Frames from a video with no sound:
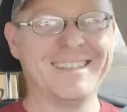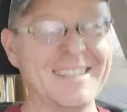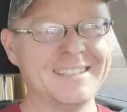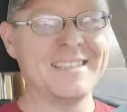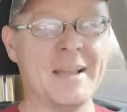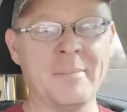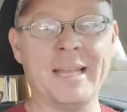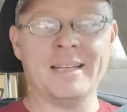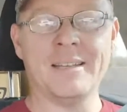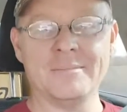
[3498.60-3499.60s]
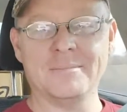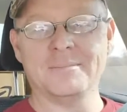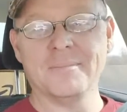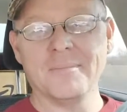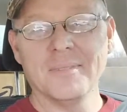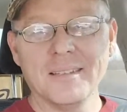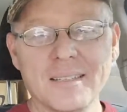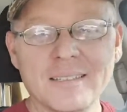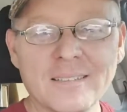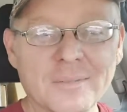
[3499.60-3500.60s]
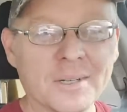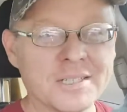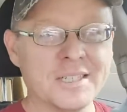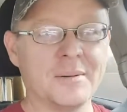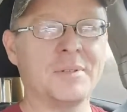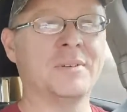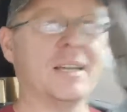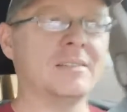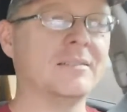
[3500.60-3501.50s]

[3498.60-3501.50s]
Is that made up? What is she up to now?